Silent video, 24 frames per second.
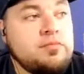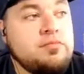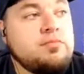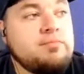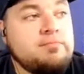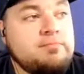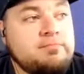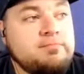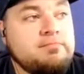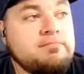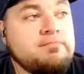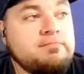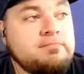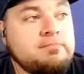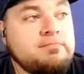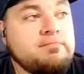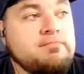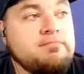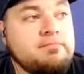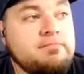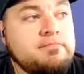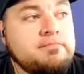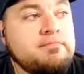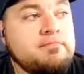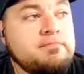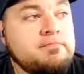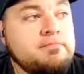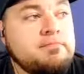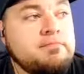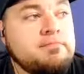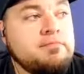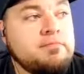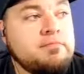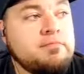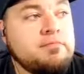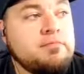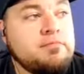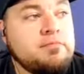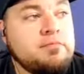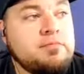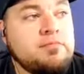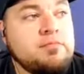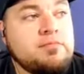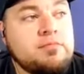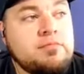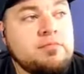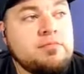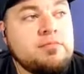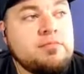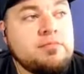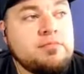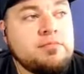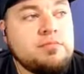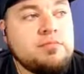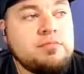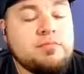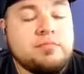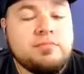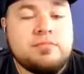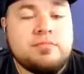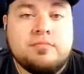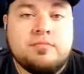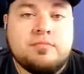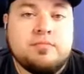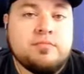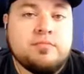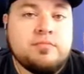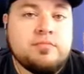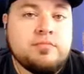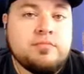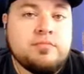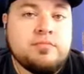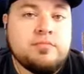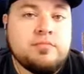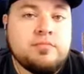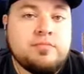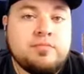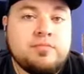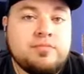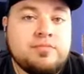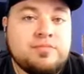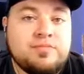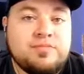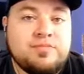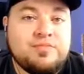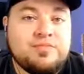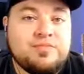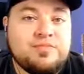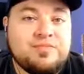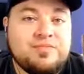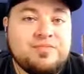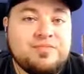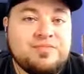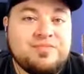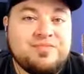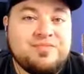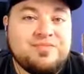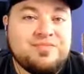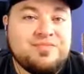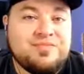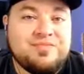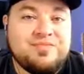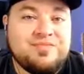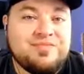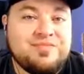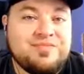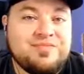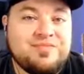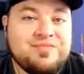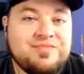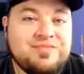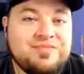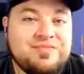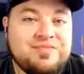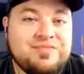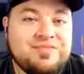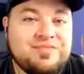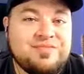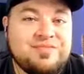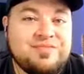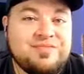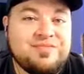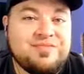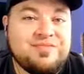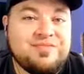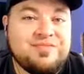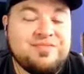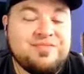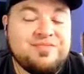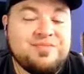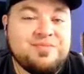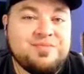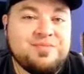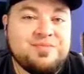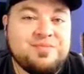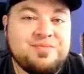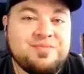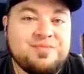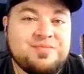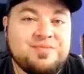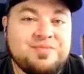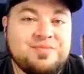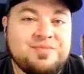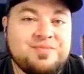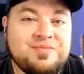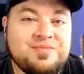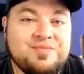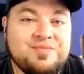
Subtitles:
No words are spoken by the person on screen.